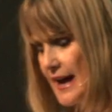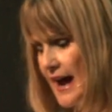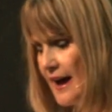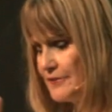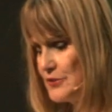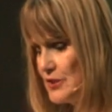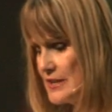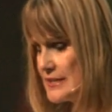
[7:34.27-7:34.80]

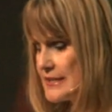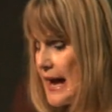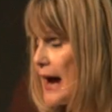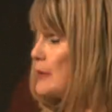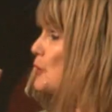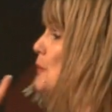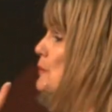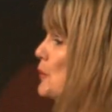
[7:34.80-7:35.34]
after this i
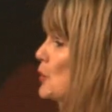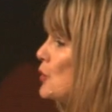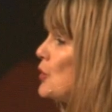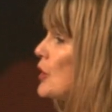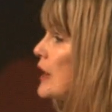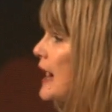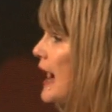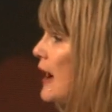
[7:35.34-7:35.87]
will
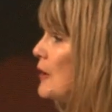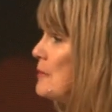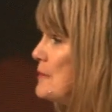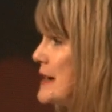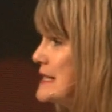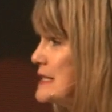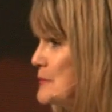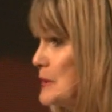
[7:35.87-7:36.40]
pour out
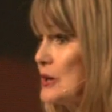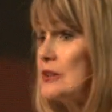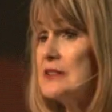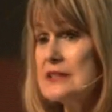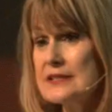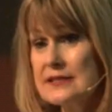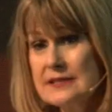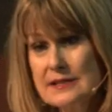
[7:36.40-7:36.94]
my spirit
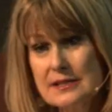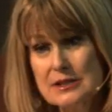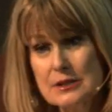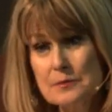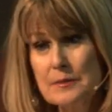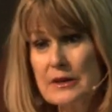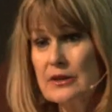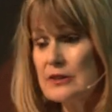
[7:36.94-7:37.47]
this is the
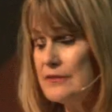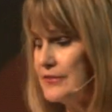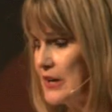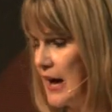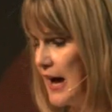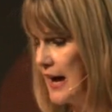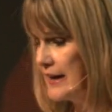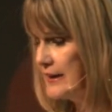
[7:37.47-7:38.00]
spirit of
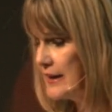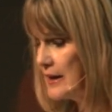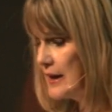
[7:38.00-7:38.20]
god